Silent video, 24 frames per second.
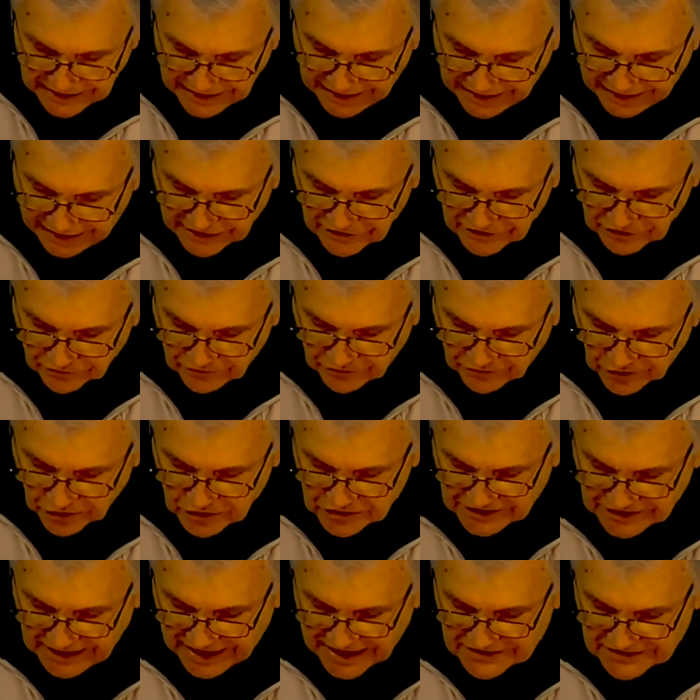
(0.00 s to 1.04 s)
and the first
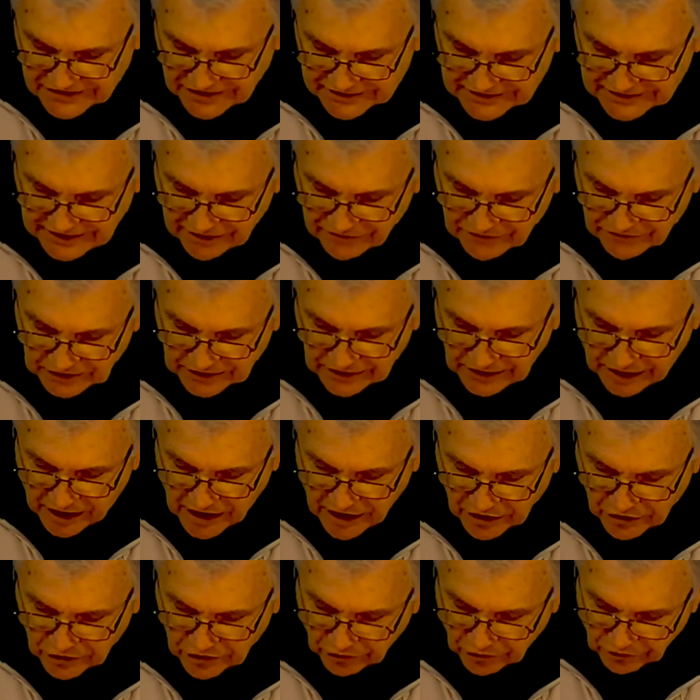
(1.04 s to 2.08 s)
has the definite
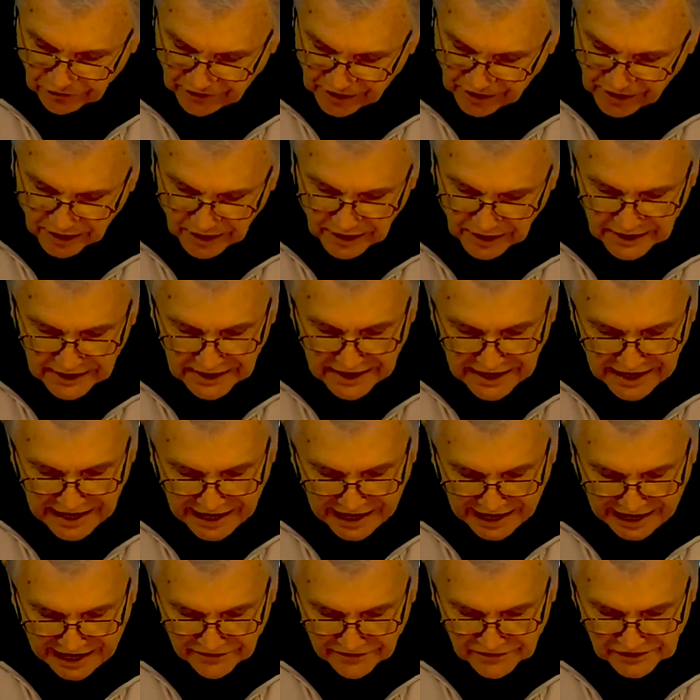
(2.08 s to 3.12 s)
article the,
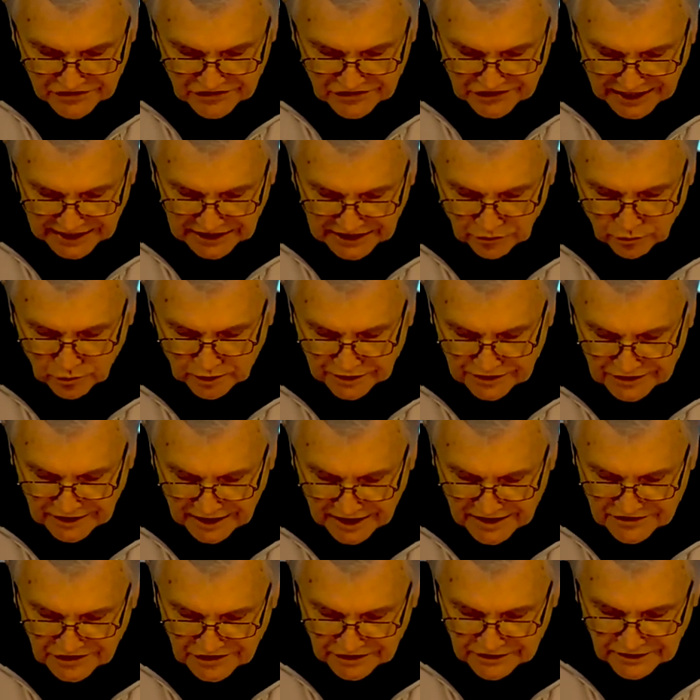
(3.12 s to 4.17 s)
and the second one
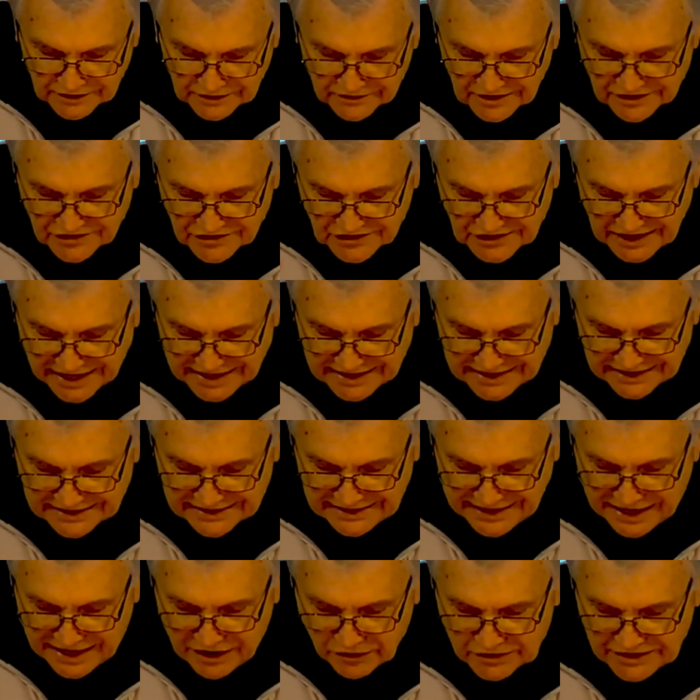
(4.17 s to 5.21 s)
doesn't, the second
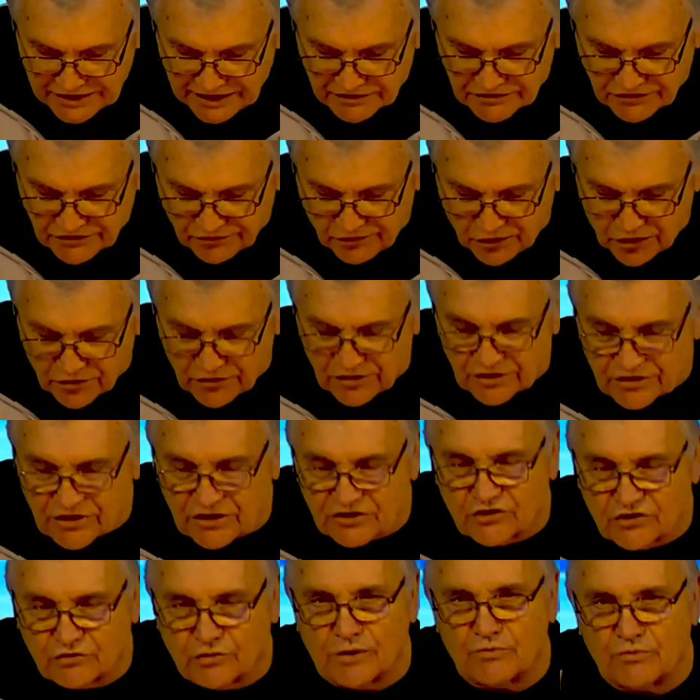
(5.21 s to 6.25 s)
noun gives further
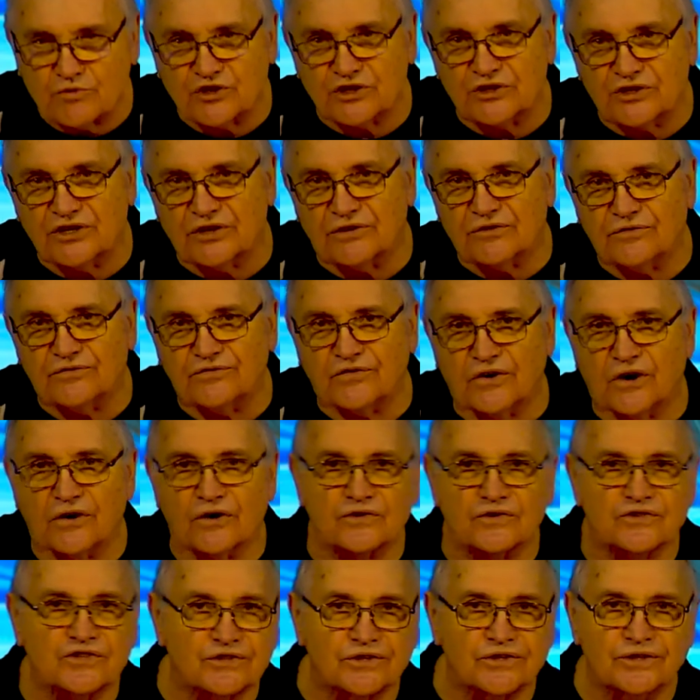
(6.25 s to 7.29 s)
description to the first.